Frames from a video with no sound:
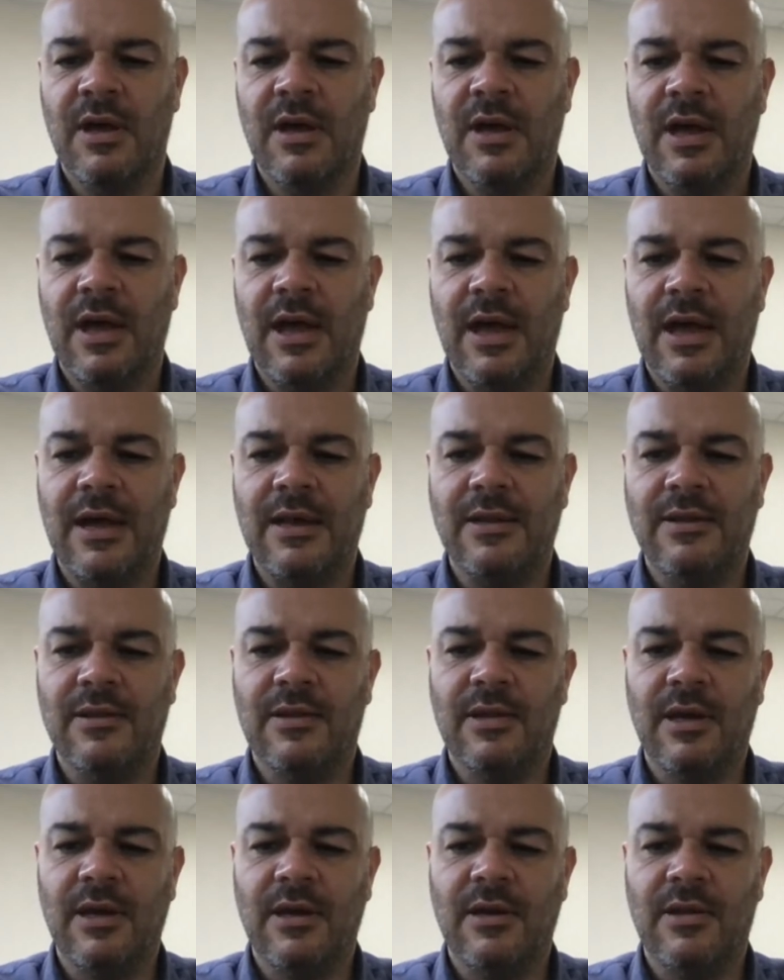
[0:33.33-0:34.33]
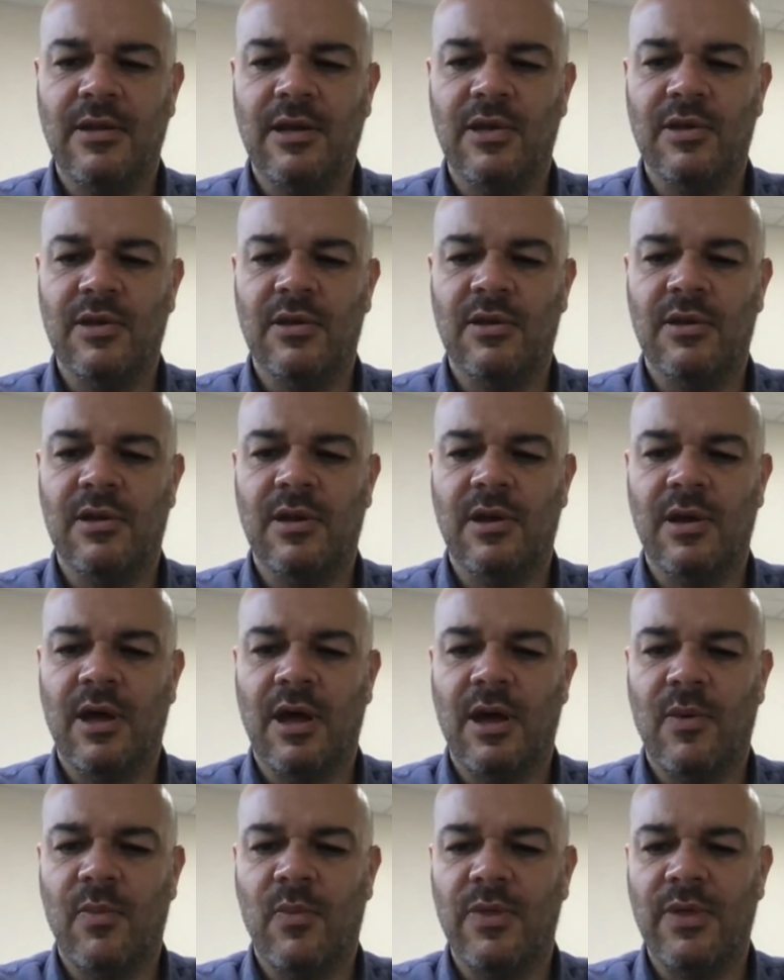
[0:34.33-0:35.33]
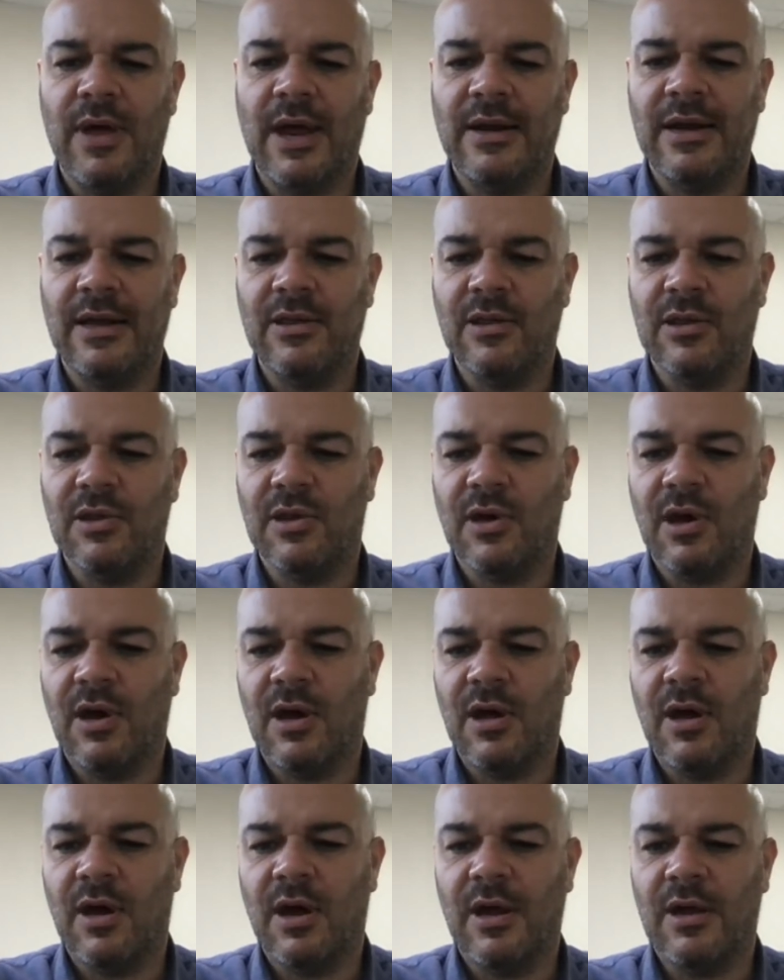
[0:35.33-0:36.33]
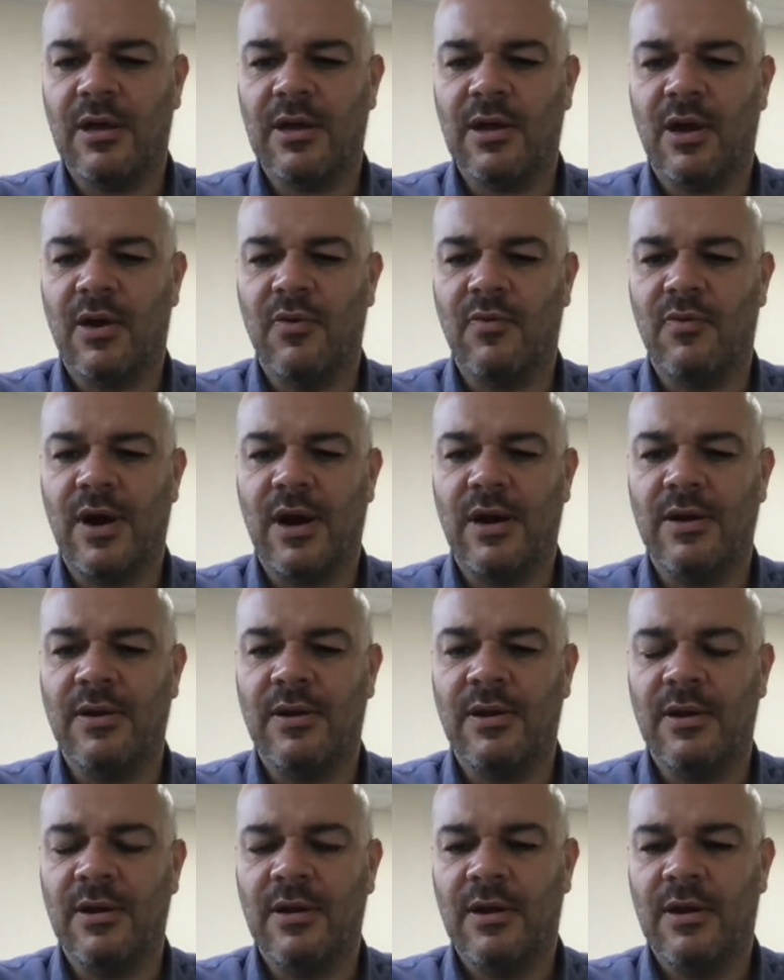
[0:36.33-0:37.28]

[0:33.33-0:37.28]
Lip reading: And in addition, with Anand Shah, I co-run